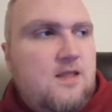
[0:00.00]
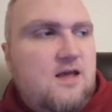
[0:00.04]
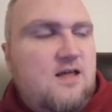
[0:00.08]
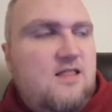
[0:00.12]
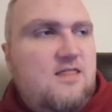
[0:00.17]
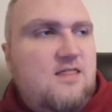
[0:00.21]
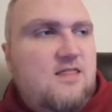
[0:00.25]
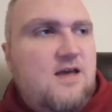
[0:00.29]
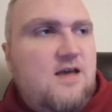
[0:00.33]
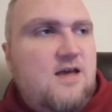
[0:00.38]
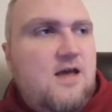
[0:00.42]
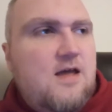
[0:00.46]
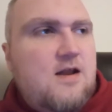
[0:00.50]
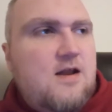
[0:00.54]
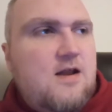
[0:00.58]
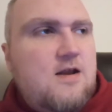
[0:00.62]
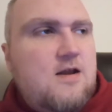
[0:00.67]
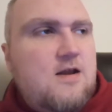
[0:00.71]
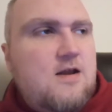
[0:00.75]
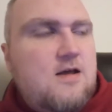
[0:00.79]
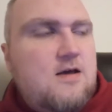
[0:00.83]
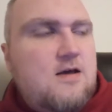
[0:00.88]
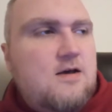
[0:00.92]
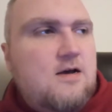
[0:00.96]

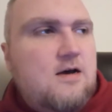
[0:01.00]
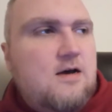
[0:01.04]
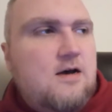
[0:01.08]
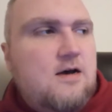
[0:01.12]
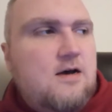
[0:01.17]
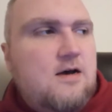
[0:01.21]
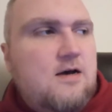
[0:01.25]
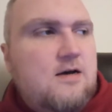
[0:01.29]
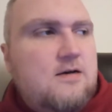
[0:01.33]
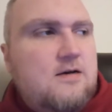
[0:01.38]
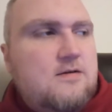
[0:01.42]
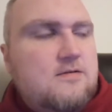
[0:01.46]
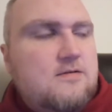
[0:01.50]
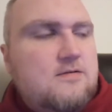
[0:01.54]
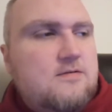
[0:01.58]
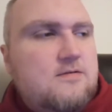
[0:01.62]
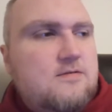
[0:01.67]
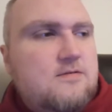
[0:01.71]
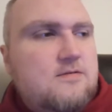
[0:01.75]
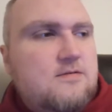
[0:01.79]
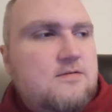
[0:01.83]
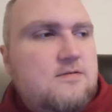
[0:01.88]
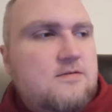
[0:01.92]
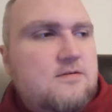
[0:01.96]
then uh,
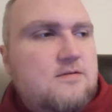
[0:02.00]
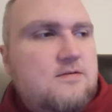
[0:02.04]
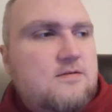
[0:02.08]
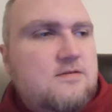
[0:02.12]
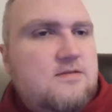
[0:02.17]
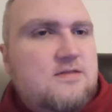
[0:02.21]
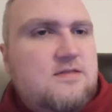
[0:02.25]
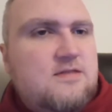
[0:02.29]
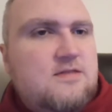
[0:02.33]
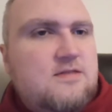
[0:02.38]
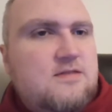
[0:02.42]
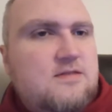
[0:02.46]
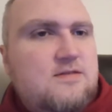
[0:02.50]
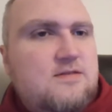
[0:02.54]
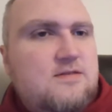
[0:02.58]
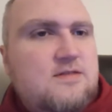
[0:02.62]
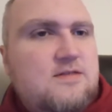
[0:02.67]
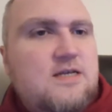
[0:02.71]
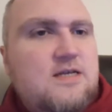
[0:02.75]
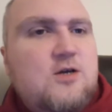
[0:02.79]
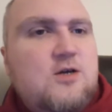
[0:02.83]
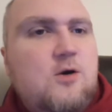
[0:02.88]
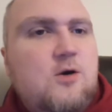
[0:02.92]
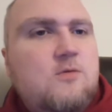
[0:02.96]

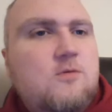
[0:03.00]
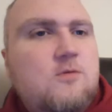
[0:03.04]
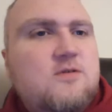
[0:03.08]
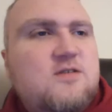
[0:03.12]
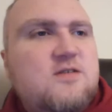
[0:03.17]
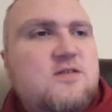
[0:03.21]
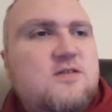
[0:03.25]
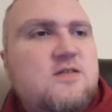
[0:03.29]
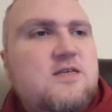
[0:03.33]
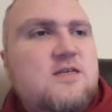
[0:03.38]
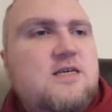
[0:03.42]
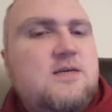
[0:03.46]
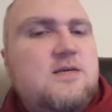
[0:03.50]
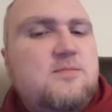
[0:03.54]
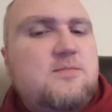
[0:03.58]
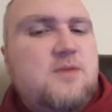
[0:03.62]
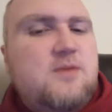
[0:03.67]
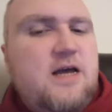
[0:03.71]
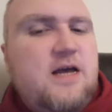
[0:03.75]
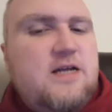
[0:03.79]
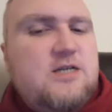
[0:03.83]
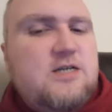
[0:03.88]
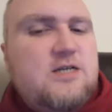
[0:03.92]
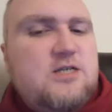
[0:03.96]
then go to sleep,
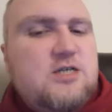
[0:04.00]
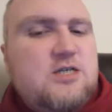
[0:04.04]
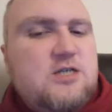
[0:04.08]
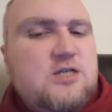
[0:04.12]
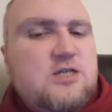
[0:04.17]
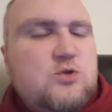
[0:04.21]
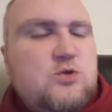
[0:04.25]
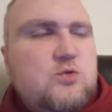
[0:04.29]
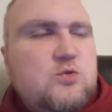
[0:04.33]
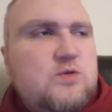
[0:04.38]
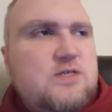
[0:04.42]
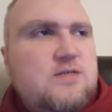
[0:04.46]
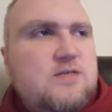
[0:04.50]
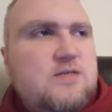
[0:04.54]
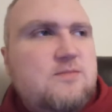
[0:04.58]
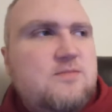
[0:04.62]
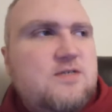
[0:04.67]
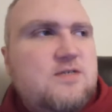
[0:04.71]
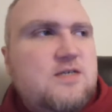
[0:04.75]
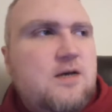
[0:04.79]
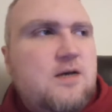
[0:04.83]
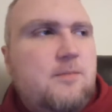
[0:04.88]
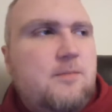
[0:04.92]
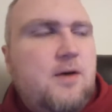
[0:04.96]
and she
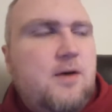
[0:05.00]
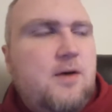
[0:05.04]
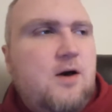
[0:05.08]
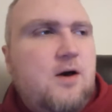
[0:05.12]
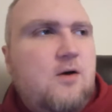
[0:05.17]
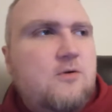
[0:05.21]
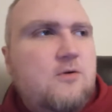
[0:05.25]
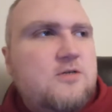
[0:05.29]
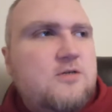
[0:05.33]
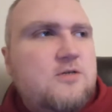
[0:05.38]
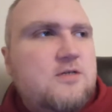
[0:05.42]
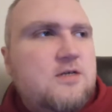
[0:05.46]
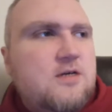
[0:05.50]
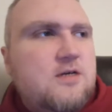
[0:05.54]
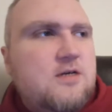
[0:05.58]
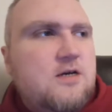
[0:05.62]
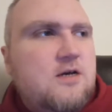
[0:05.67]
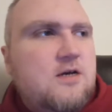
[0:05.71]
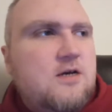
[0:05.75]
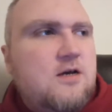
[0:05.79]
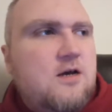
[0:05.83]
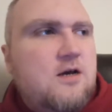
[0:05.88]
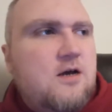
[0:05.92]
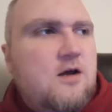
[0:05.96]
dreams about
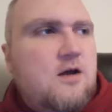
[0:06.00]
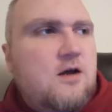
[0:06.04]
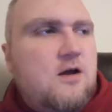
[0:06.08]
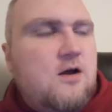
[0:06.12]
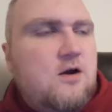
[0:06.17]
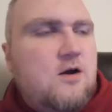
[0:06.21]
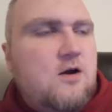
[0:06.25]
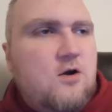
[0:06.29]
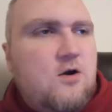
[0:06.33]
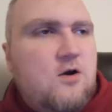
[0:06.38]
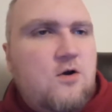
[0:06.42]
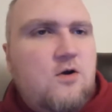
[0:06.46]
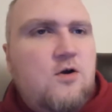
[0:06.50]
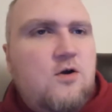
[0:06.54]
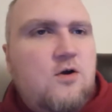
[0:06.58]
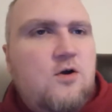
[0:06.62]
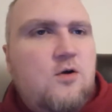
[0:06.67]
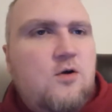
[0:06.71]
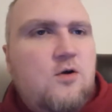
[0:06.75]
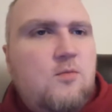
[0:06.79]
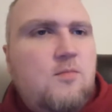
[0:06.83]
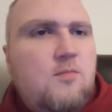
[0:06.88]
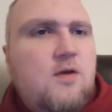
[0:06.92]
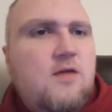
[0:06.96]
her and
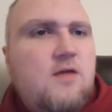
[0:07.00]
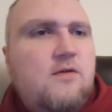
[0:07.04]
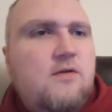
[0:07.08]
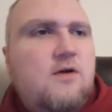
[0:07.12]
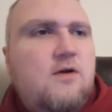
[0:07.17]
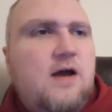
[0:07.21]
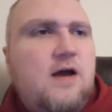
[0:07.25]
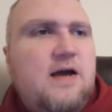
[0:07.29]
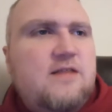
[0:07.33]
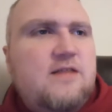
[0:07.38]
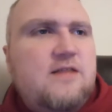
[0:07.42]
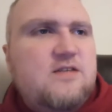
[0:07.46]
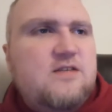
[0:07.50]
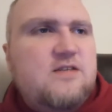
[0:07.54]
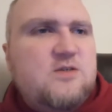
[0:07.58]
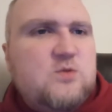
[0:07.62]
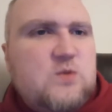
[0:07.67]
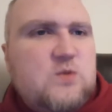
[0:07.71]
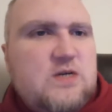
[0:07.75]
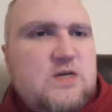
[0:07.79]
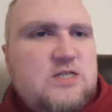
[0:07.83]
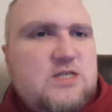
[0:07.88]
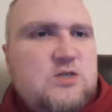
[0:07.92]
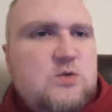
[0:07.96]
her mother at this
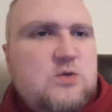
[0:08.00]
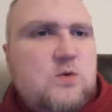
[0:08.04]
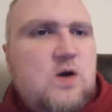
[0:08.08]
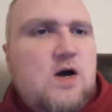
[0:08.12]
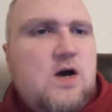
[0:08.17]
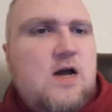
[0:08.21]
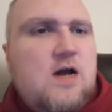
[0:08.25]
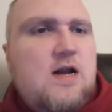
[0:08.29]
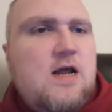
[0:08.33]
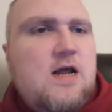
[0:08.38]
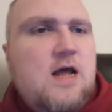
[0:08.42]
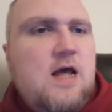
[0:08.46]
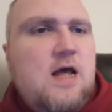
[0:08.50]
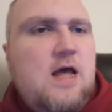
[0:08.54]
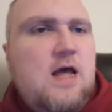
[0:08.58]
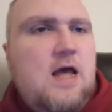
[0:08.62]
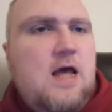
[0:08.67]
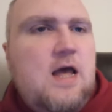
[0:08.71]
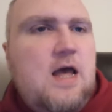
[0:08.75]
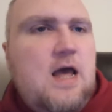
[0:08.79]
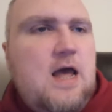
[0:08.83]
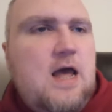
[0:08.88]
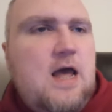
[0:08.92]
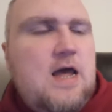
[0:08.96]
restaurant,
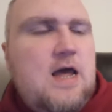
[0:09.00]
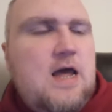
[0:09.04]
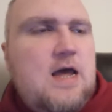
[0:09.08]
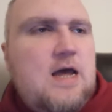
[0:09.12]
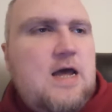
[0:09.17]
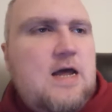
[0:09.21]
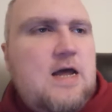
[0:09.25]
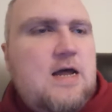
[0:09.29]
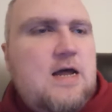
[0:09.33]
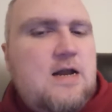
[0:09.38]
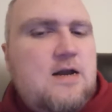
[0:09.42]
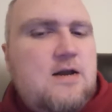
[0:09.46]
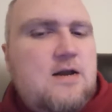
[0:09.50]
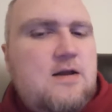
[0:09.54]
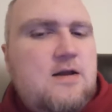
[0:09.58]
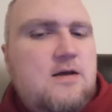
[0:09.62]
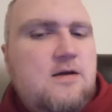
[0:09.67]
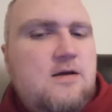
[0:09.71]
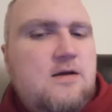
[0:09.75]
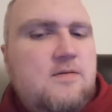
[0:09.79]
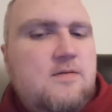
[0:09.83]
and